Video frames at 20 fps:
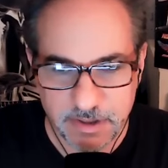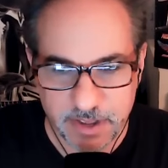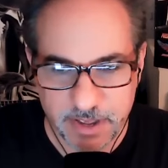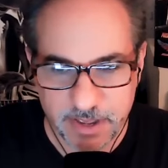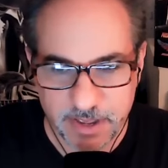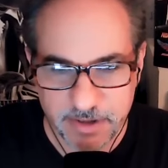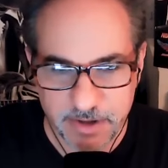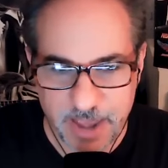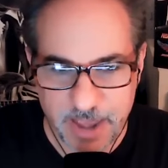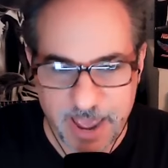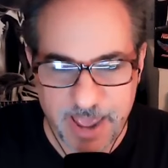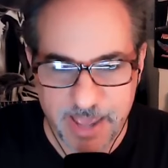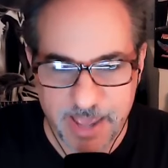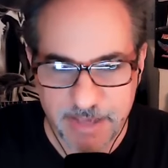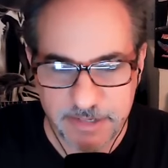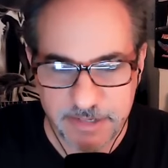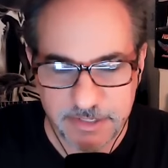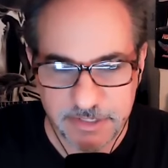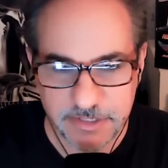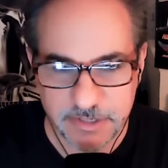and
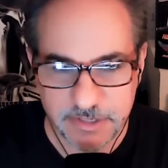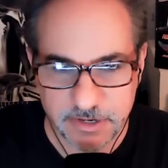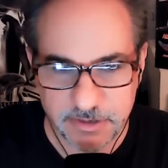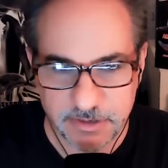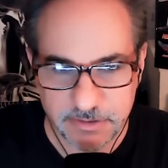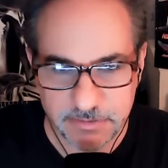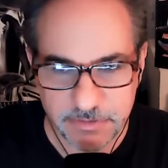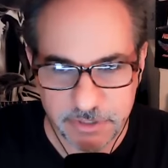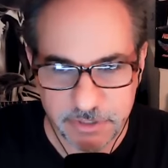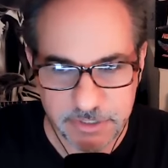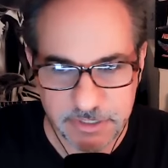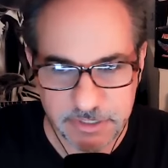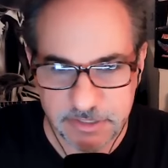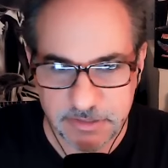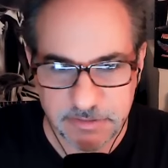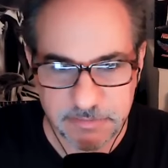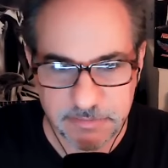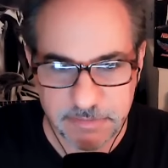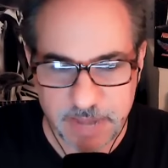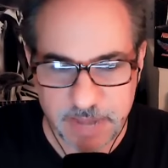angst and just
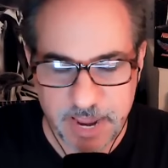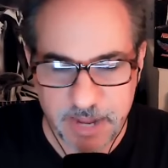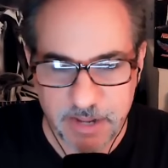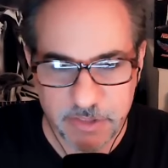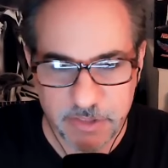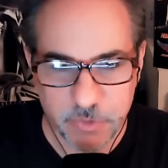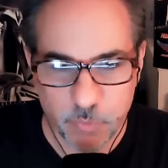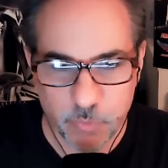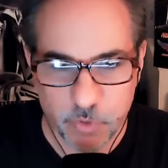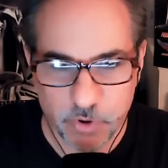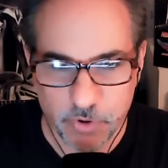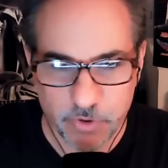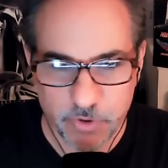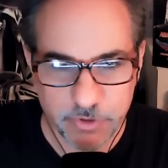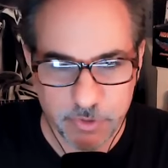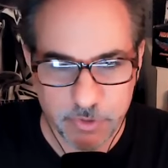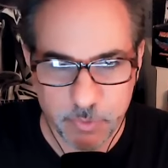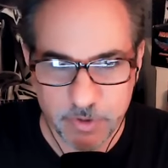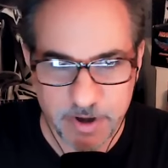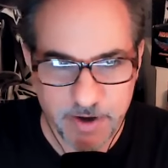hating the
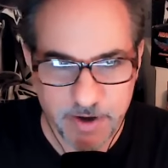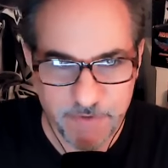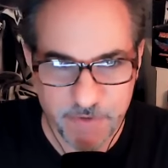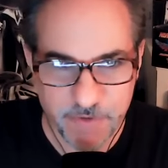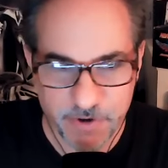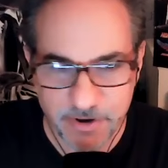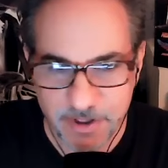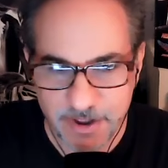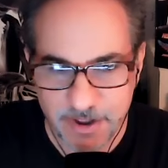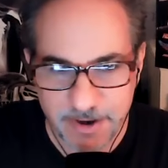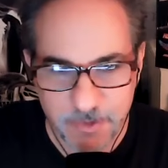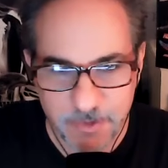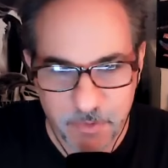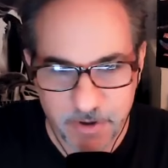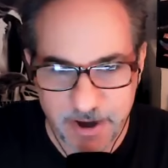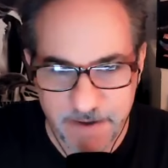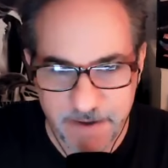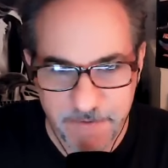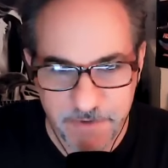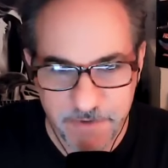world or
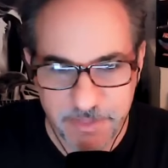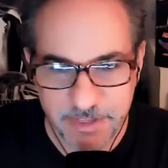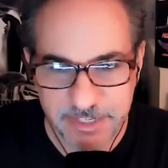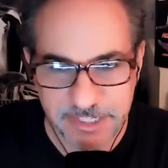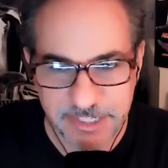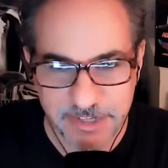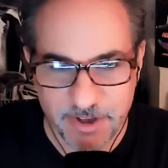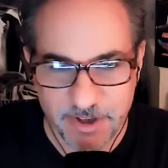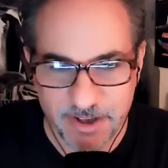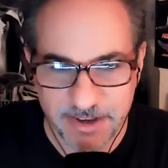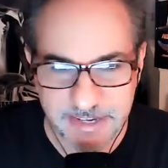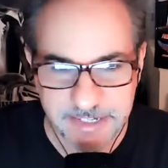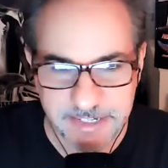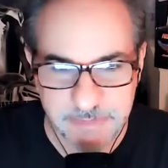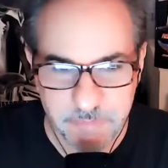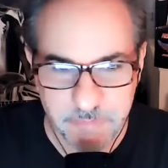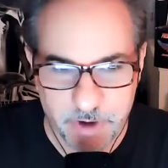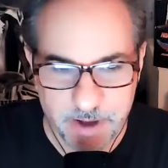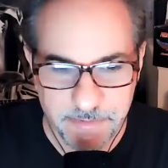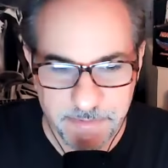whatever the song is
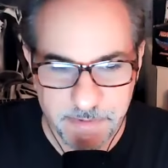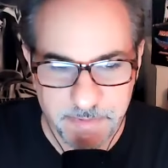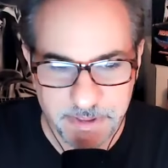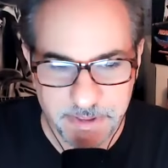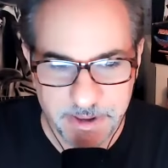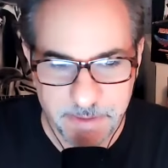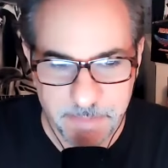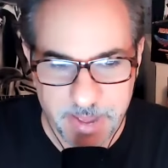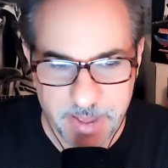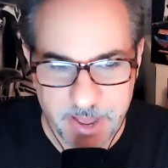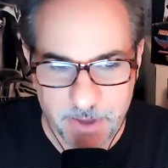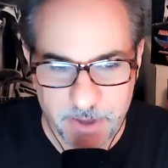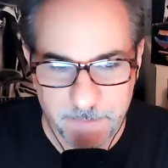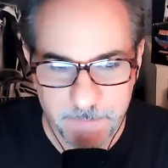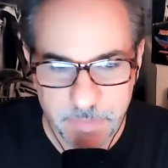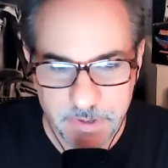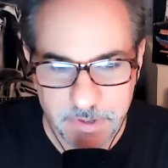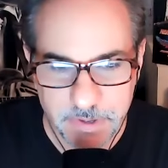probably about.